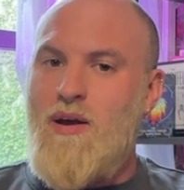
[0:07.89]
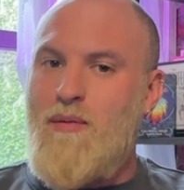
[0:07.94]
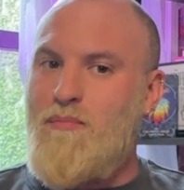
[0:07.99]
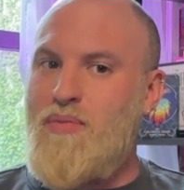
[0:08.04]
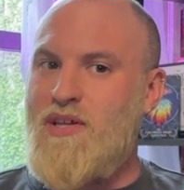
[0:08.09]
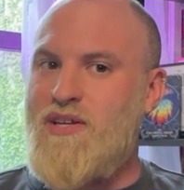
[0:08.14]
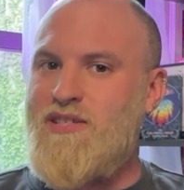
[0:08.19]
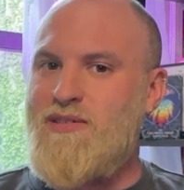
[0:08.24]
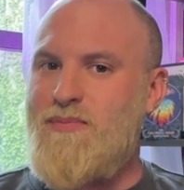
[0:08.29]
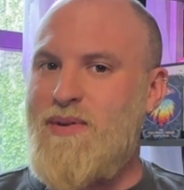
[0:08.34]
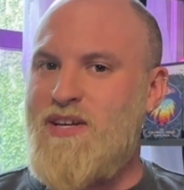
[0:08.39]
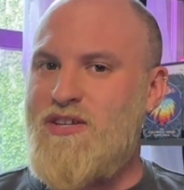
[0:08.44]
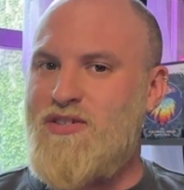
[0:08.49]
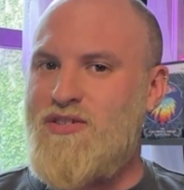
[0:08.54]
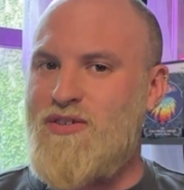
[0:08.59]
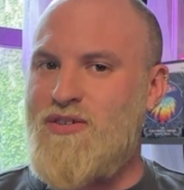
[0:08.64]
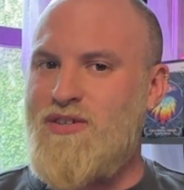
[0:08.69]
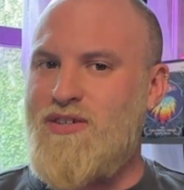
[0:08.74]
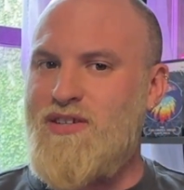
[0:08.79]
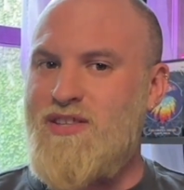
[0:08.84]
Please make
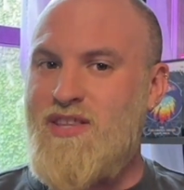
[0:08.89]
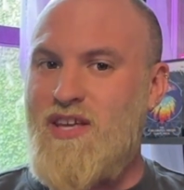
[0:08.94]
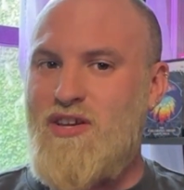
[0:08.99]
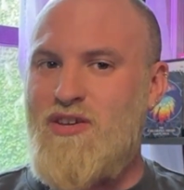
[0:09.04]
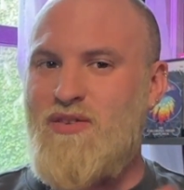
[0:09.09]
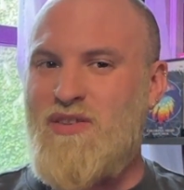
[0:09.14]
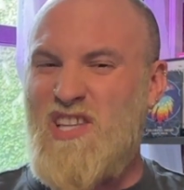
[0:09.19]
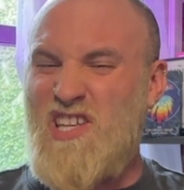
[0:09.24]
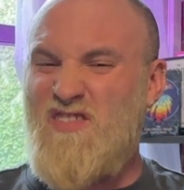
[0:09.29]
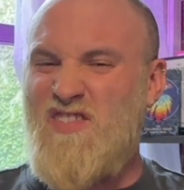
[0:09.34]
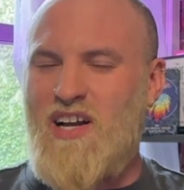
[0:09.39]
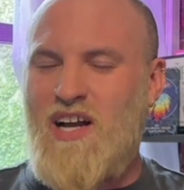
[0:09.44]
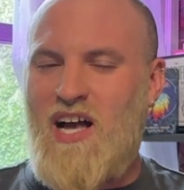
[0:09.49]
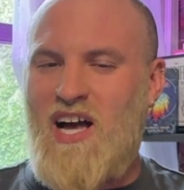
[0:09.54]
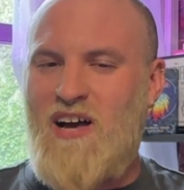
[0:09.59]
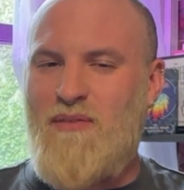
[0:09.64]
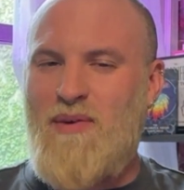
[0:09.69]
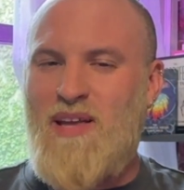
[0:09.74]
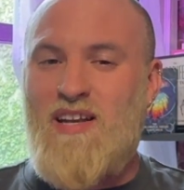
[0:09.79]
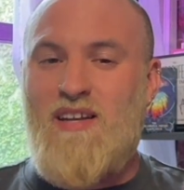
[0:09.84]
sure that you leave a
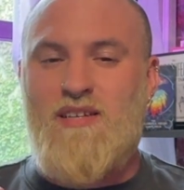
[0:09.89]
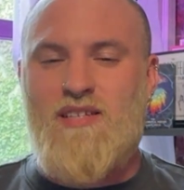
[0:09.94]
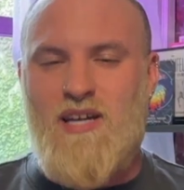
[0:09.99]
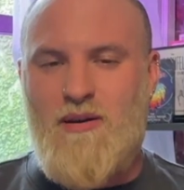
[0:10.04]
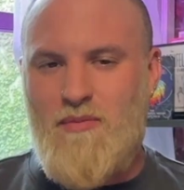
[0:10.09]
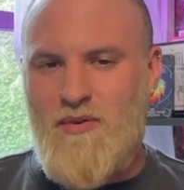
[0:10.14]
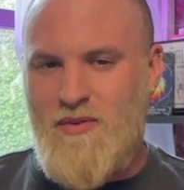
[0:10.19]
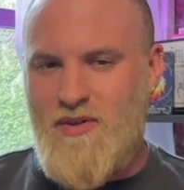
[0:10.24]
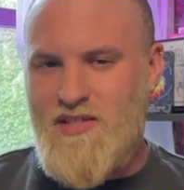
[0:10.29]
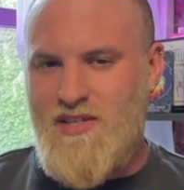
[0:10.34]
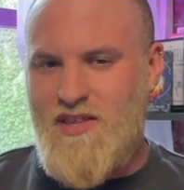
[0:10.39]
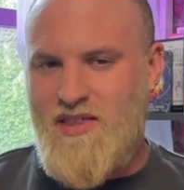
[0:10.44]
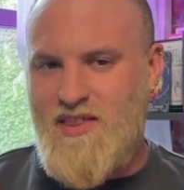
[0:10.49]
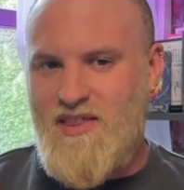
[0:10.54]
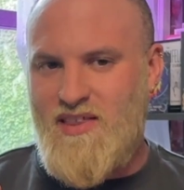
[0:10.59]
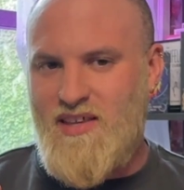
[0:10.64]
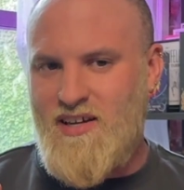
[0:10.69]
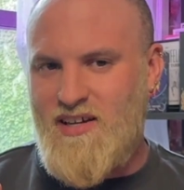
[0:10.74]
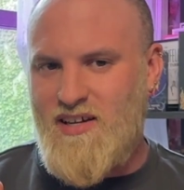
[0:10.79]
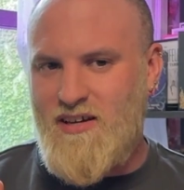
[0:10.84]
comment. Tell me what you
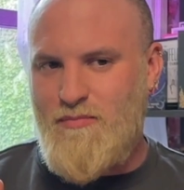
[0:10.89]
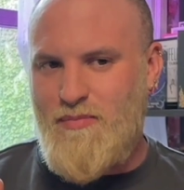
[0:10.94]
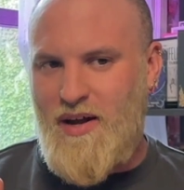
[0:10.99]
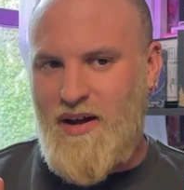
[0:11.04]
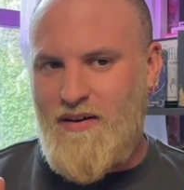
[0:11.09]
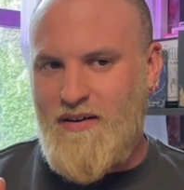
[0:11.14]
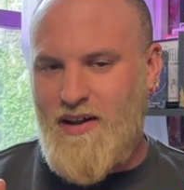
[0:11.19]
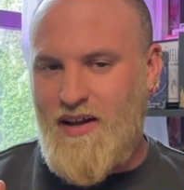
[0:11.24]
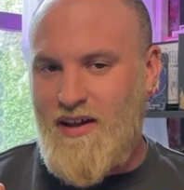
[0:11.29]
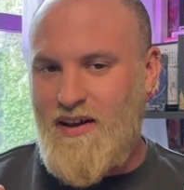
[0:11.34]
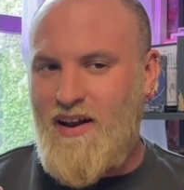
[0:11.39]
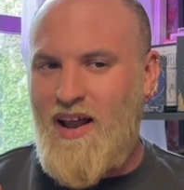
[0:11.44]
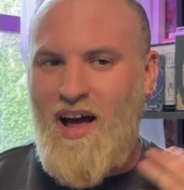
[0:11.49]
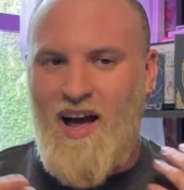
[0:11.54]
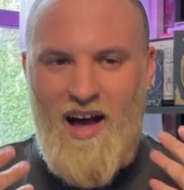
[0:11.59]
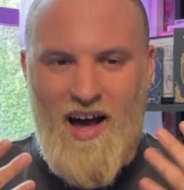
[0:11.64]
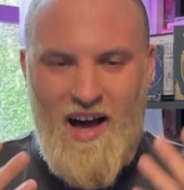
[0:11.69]
think about it.